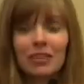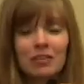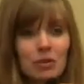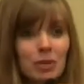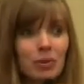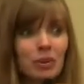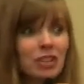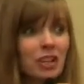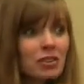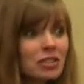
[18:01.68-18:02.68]
a few people
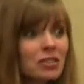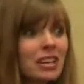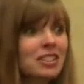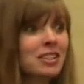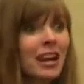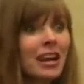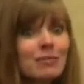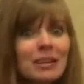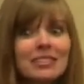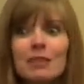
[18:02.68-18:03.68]
to go to. That's great
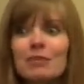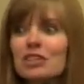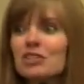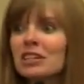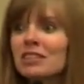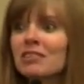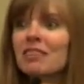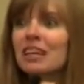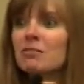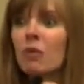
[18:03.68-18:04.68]
because that means you get to
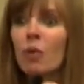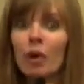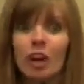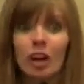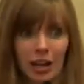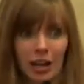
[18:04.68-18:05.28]
vent more.